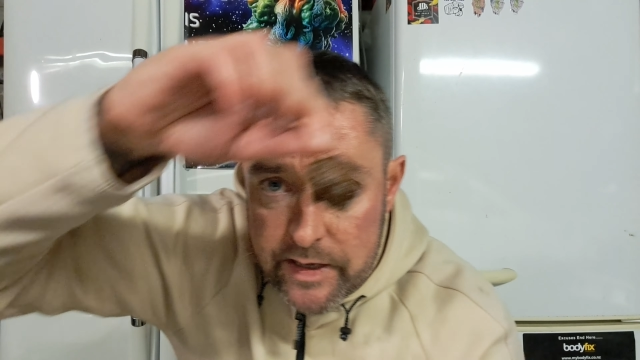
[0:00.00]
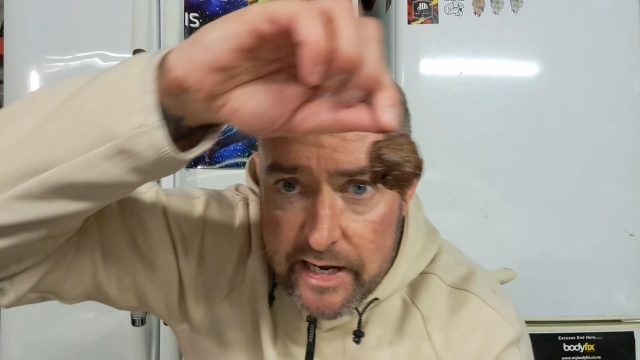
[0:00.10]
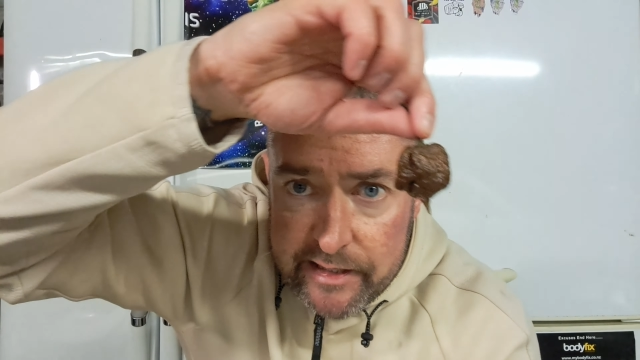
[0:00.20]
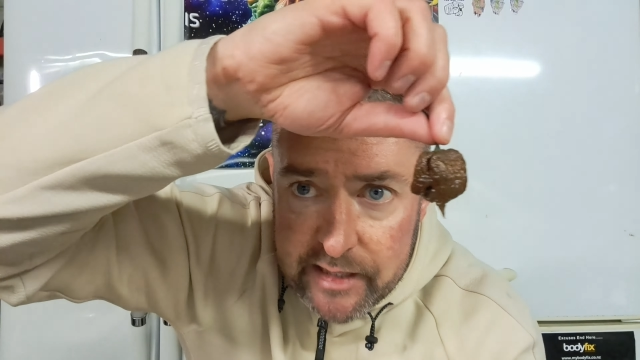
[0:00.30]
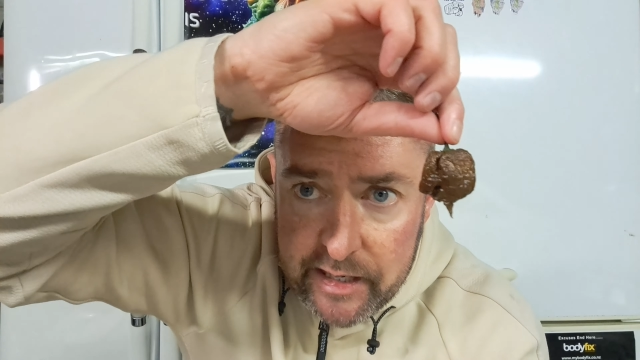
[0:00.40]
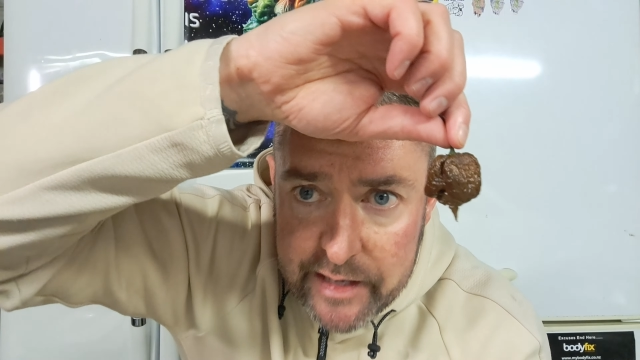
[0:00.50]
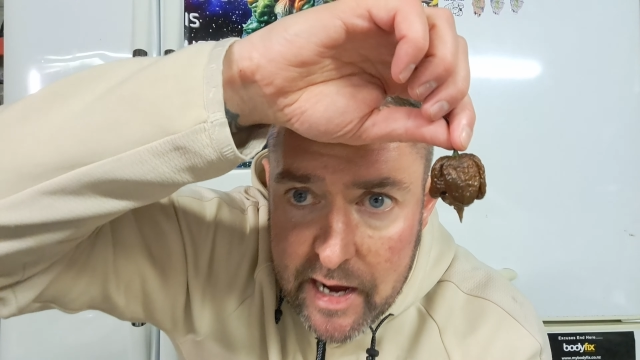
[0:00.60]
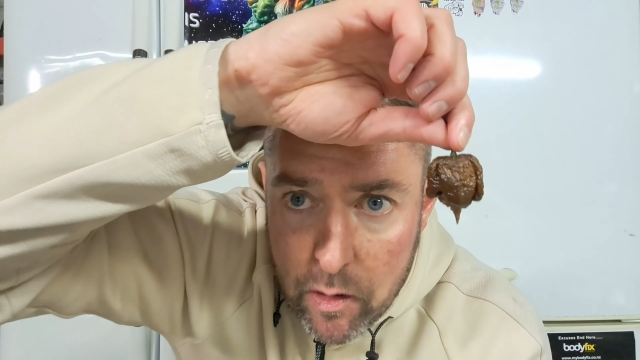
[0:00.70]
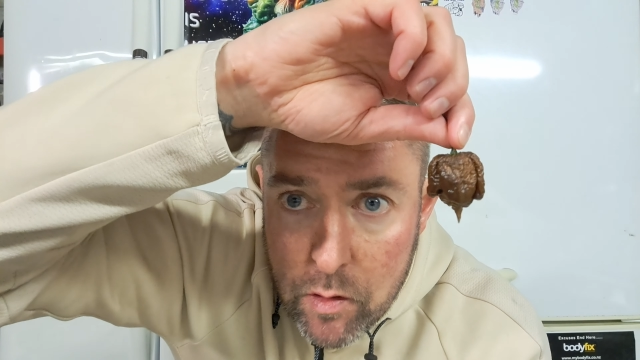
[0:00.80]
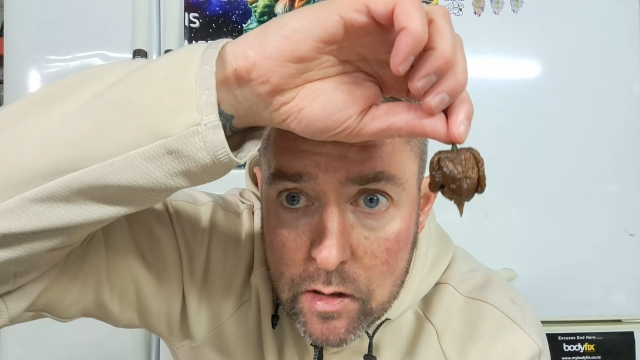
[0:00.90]
ate that
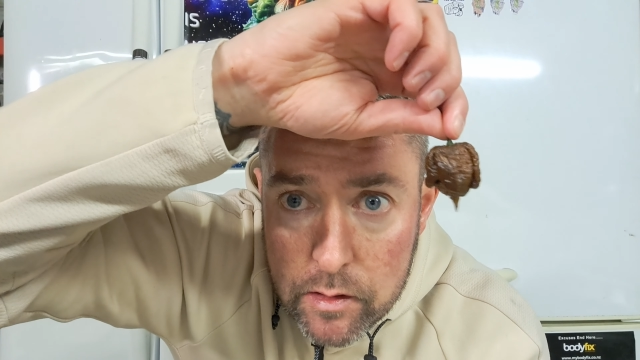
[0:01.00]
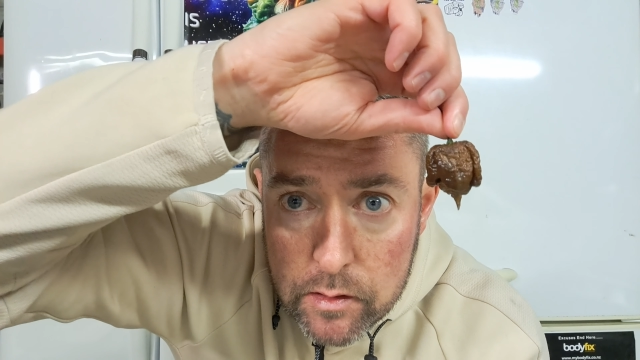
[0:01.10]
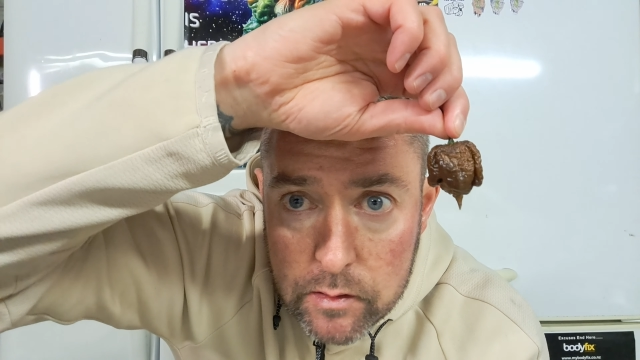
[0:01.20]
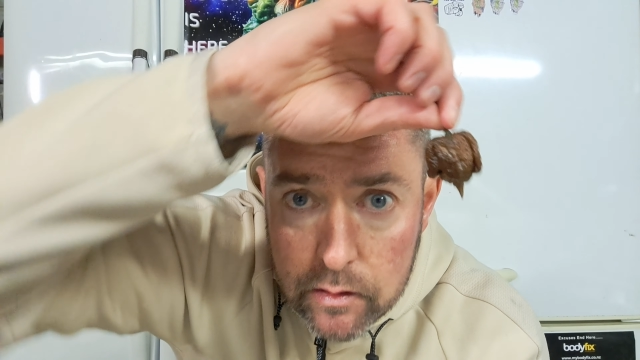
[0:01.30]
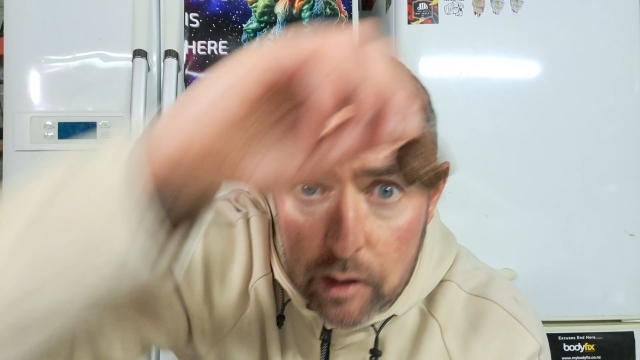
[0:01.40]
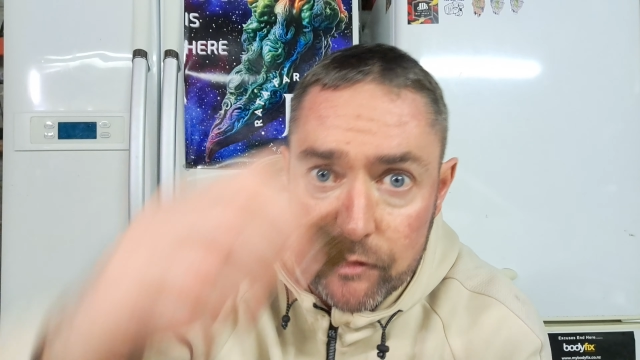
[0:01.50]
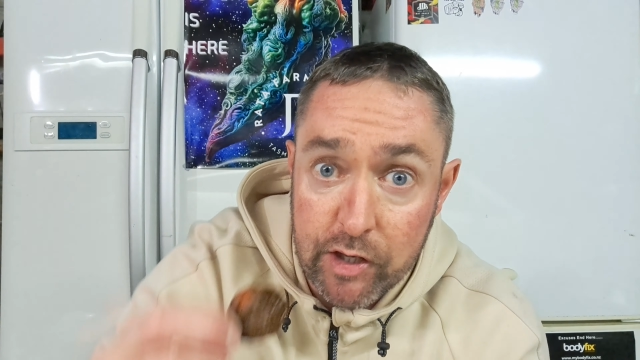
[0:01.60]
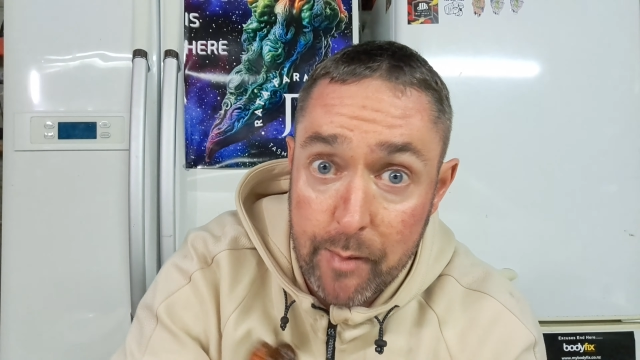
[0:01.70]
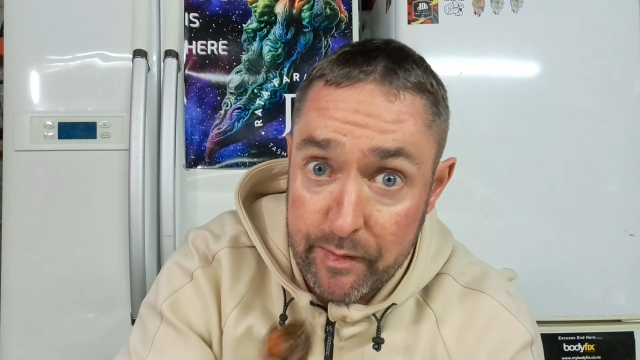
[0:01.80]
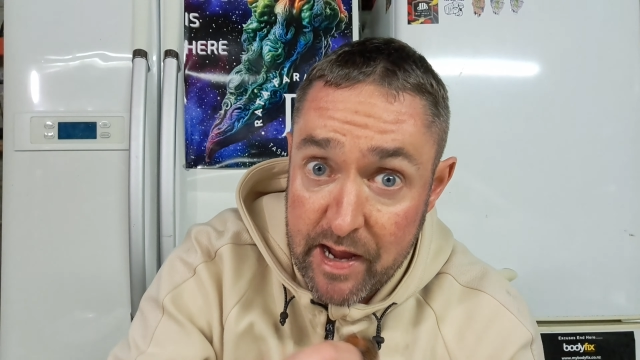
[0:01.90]
now, on
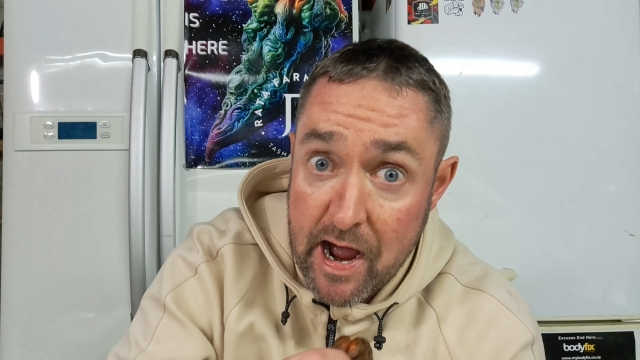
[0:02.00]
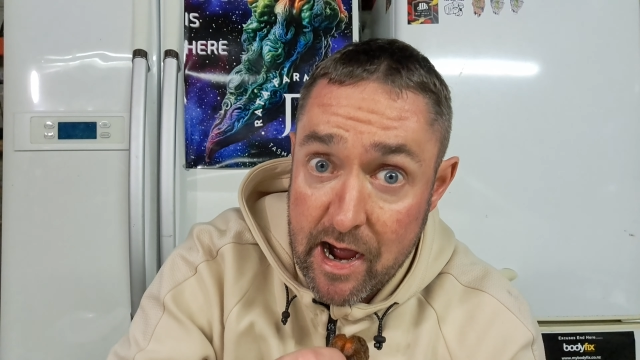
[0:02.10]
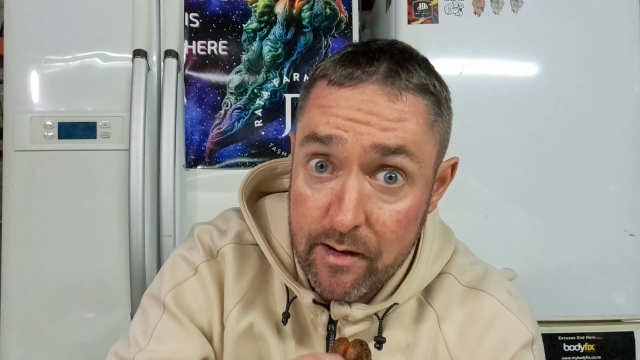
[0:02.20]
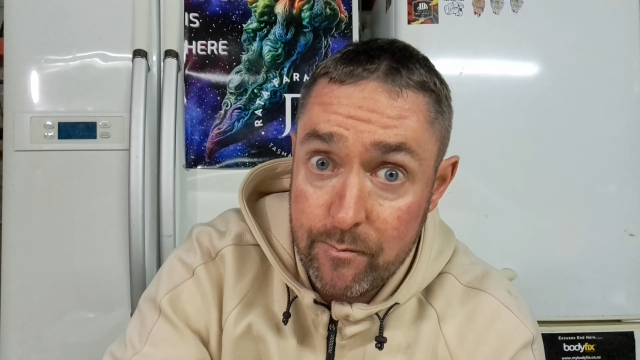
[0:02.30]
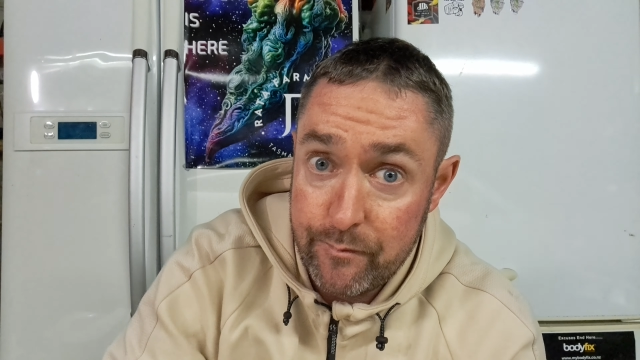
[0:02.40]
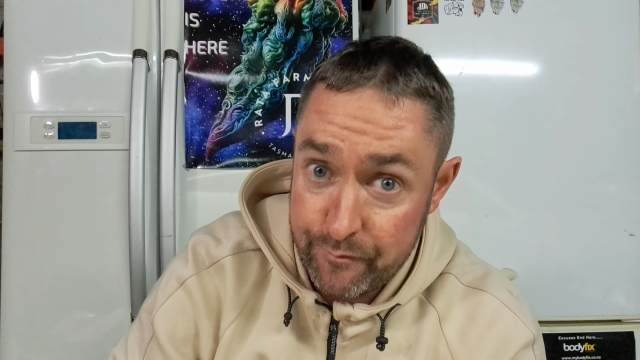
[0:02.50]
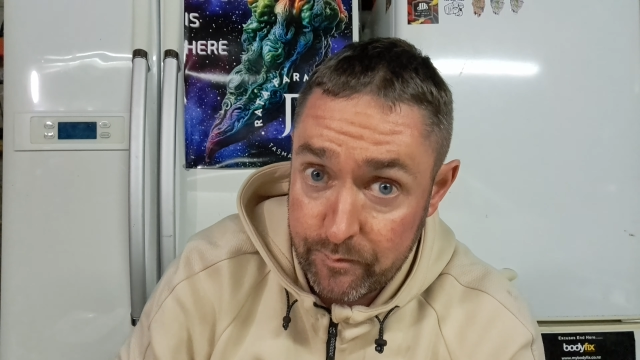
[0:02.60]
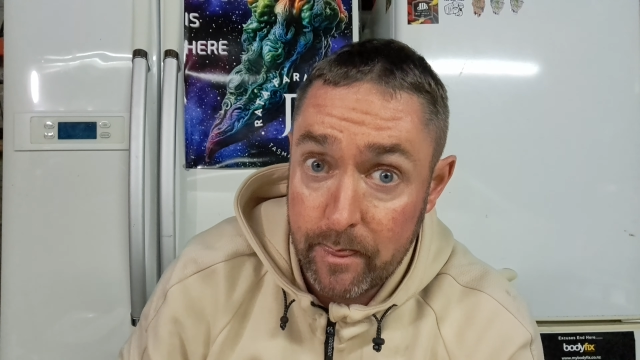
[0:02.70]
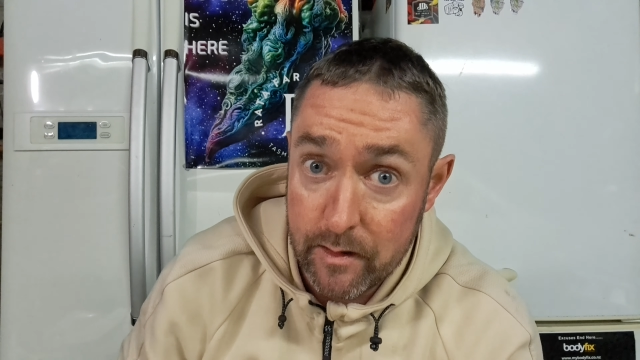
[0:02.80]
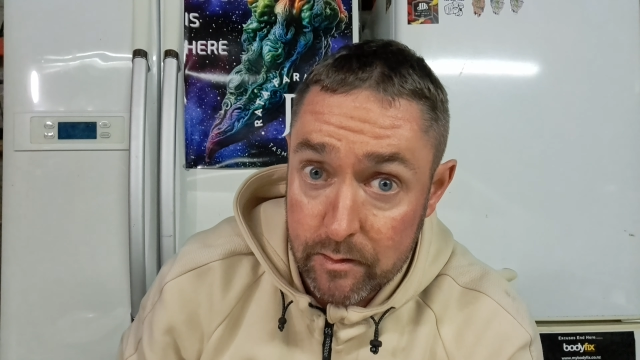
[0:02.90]
top of that,
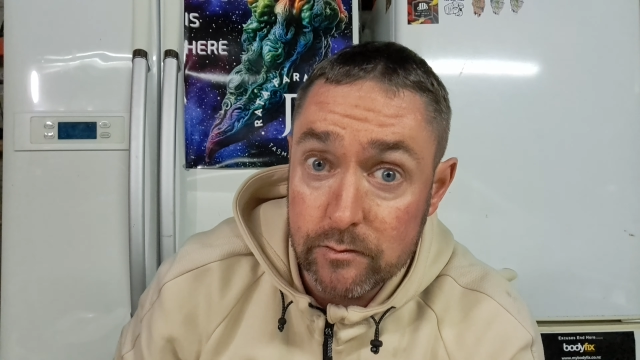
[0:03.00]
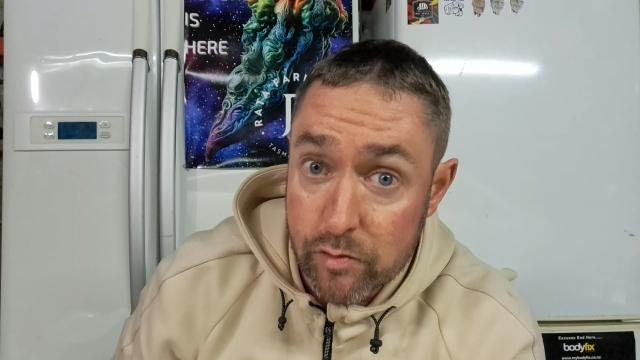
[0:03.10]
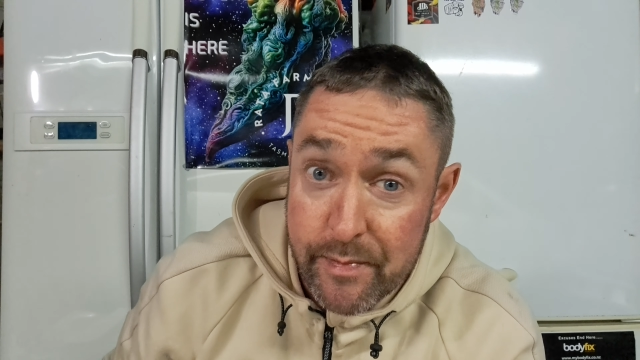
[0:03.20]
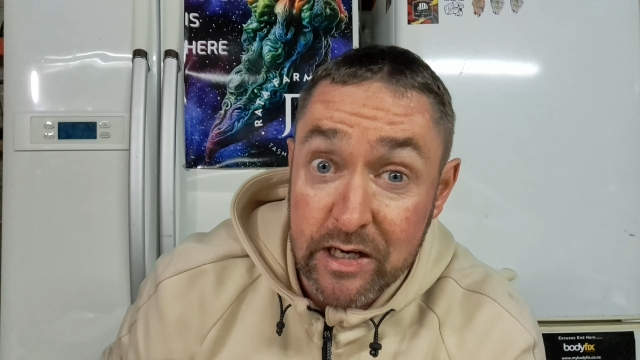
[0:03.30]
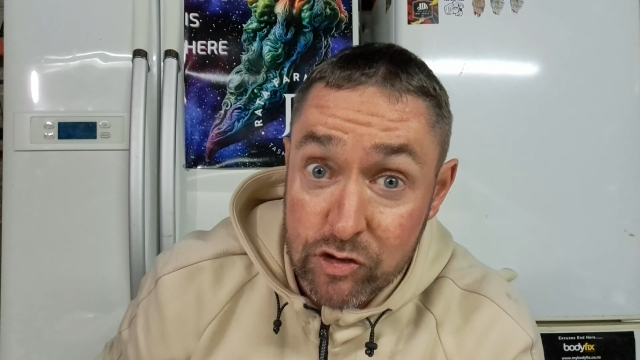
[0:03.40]
we'd be in